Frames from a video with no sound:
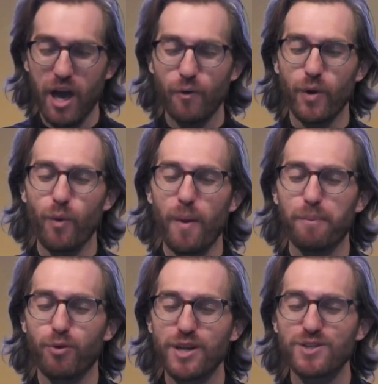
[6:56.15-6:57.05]
when what
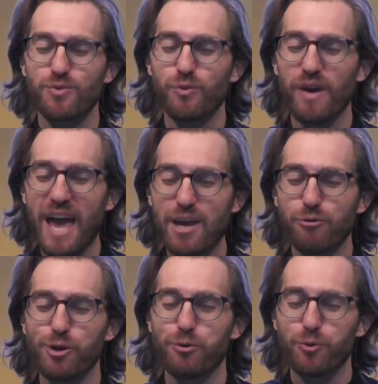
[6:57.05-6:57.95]
Prince
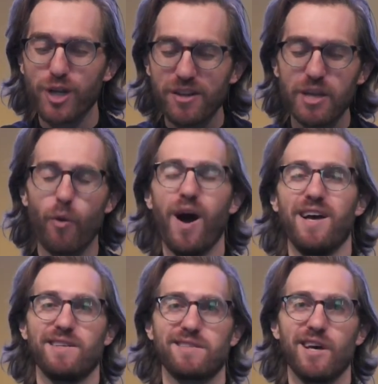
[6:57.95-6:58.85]
Henry really
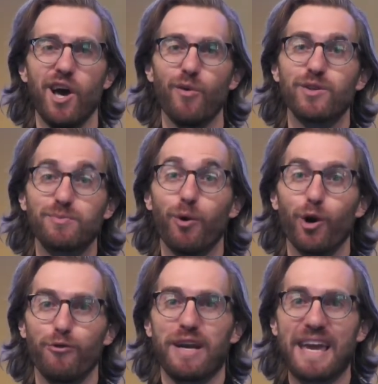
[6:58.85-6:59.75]
was more
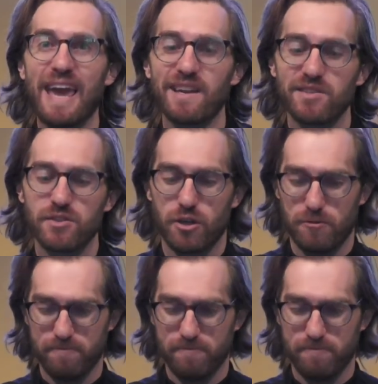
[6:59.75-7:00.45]
of a gangster.